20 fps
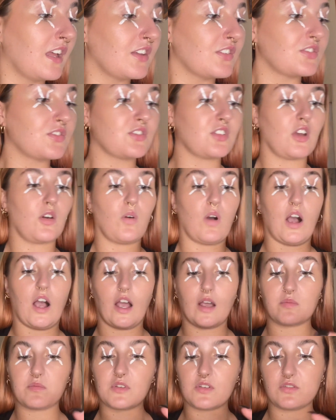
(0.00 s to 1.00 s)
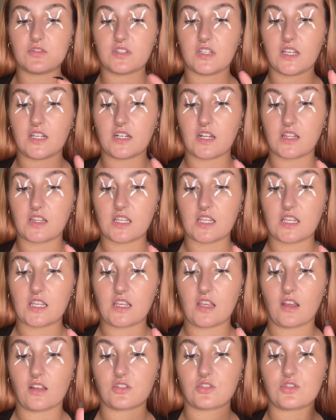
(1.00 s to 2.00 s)
So I'm using
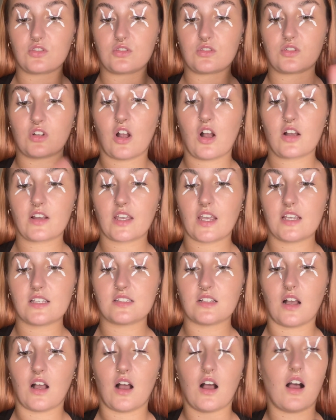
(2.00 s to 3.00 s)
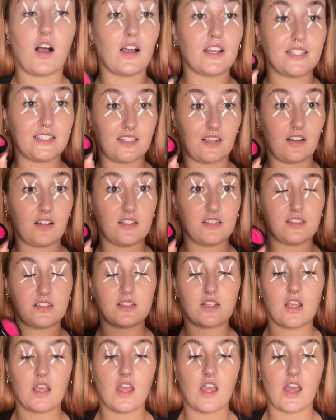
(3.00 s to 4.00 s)
the Stargazer Eye
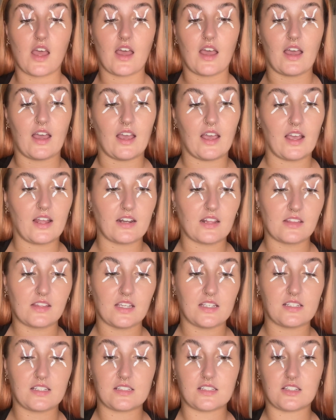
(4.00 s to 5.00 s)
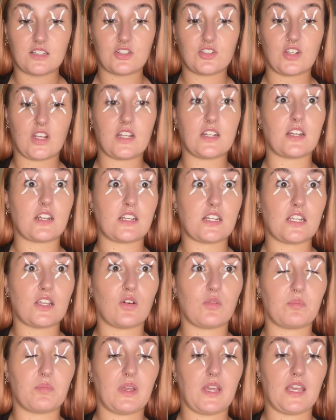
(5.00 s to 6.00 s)
Dust, and this is in the shade
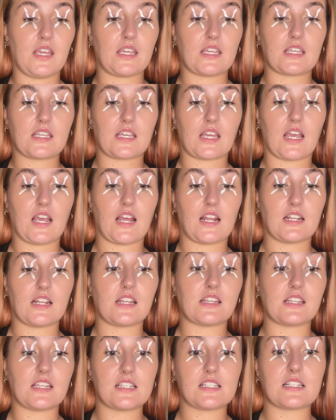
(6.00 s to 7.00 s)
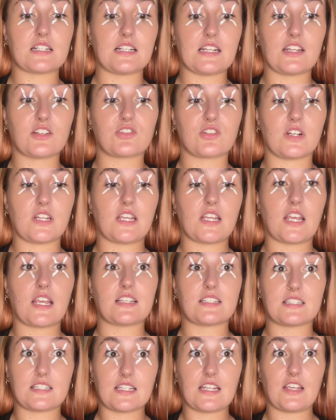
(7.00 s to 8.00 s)
Neon Pink, and this literally
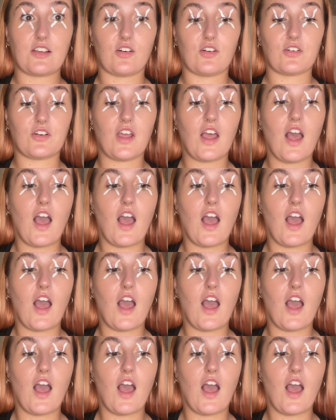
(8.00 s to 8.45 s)
is neon.